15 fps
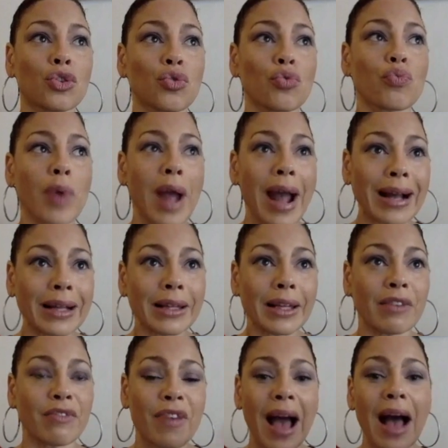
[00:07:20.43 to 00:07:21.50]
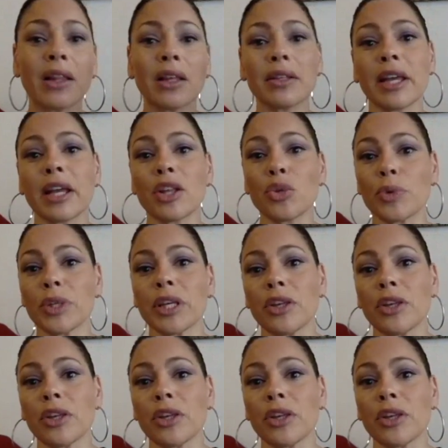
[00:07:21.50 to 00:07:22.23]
directly validates what